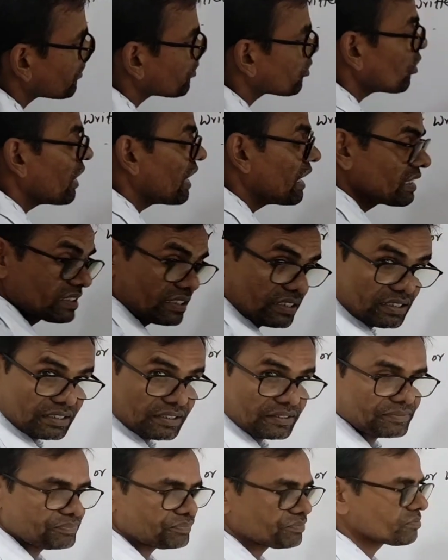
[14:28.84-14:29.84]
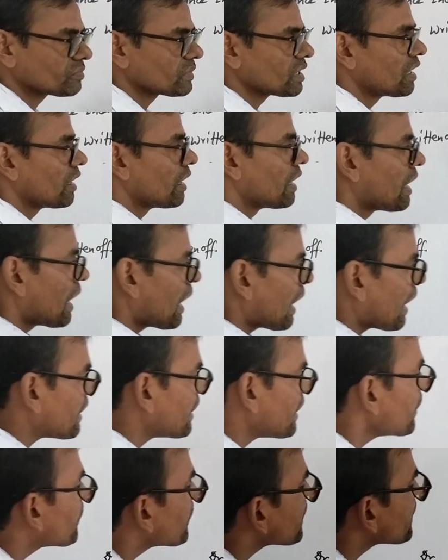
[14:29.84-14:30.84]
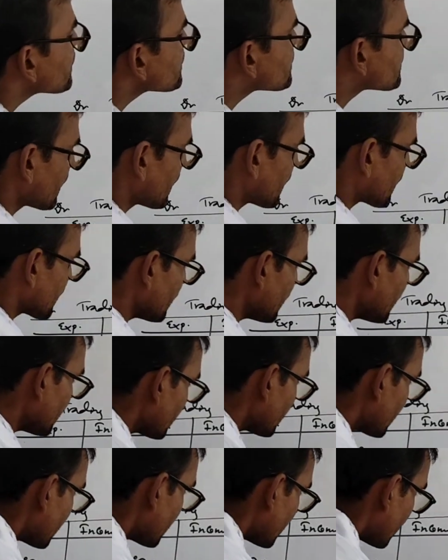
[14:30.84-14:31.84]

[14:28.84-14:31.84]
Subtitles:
less, and if it is salary,